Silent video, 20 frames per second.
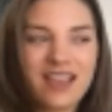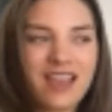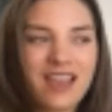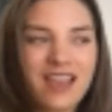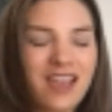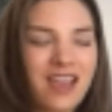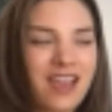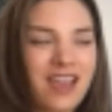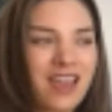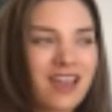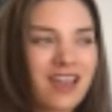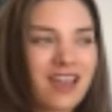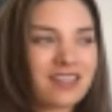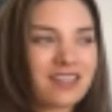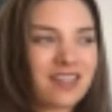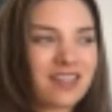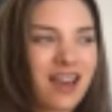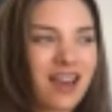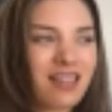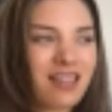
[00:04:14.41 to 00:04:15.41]
And
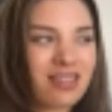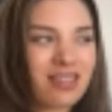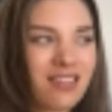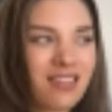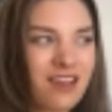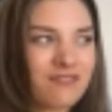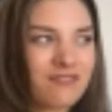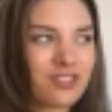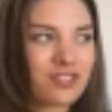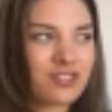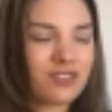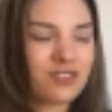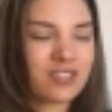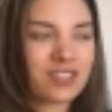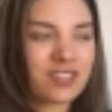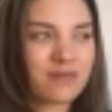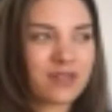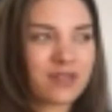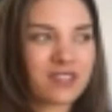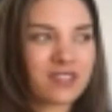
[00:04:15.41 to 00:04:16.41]
I loved shooting
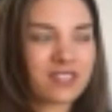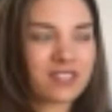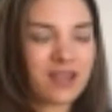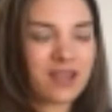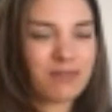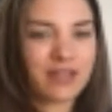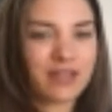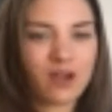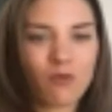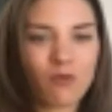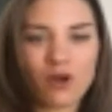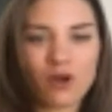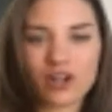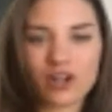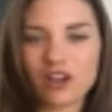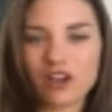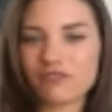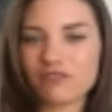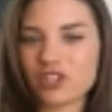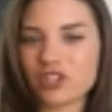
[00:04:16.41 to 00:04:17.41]
it because I play a
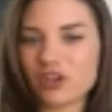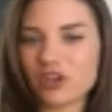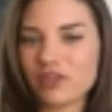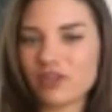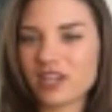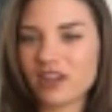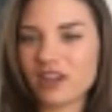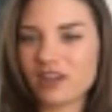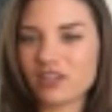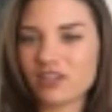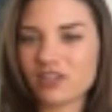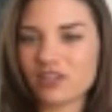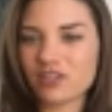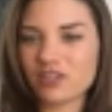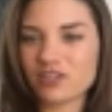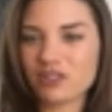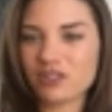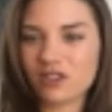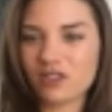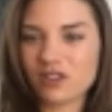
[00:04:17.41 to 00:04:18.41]
one-off joke
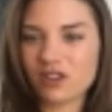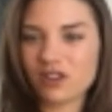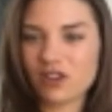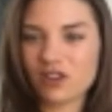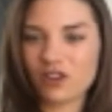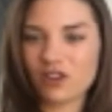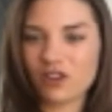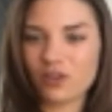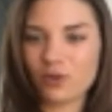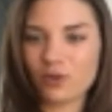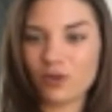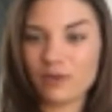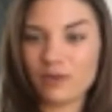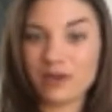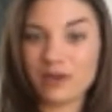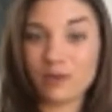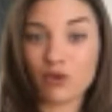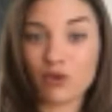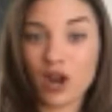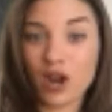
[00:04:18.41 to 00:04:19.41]
character called the
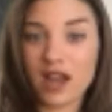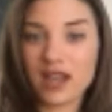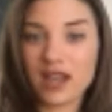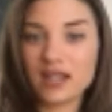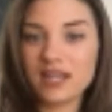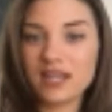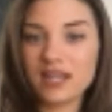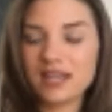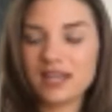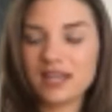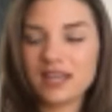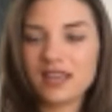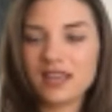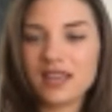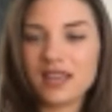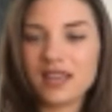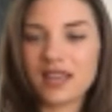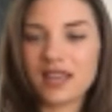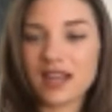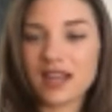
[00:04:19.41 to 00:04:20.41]
Weeping Bride,
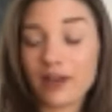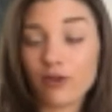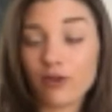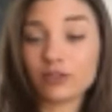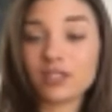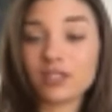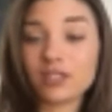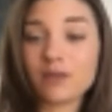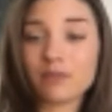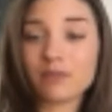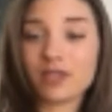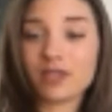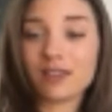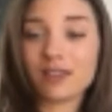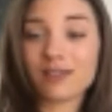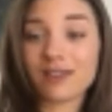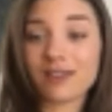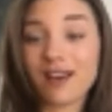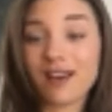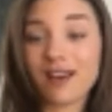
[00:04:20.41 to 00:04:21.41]
and I only
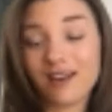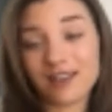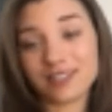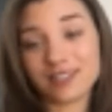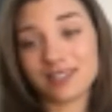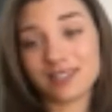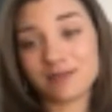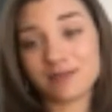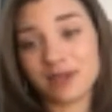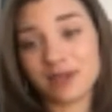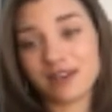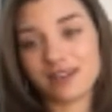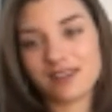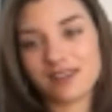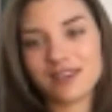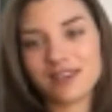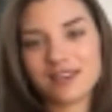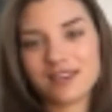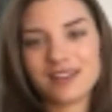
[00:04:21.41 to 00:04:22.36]
appear in a haunted mirror.